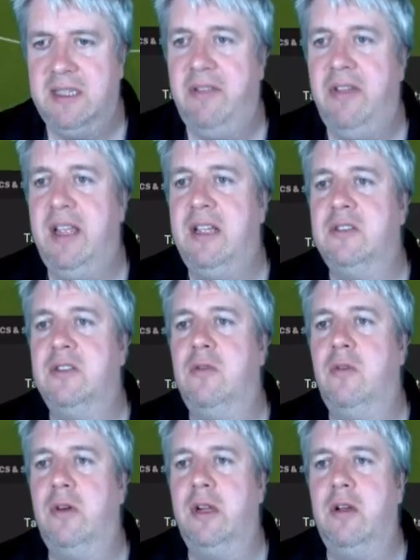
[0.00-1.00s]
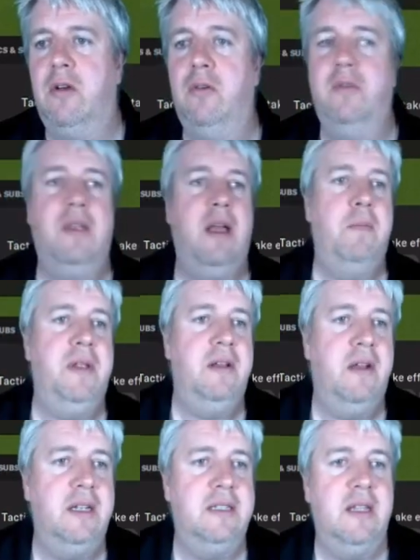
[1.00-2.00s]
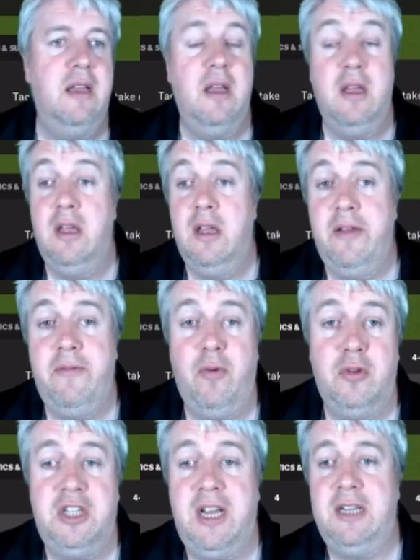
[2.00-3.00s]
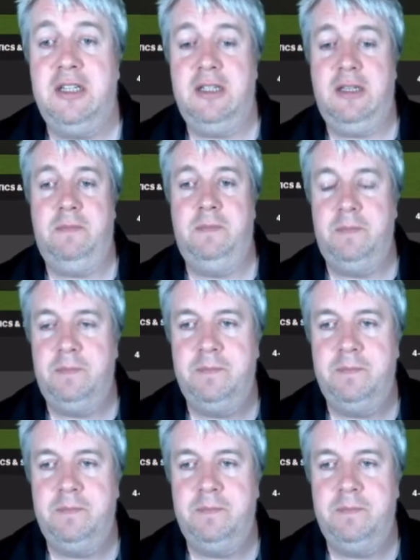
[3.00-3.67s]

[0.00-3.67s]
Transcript: Let's see if he can score a goal. That'd be nice. Four changes.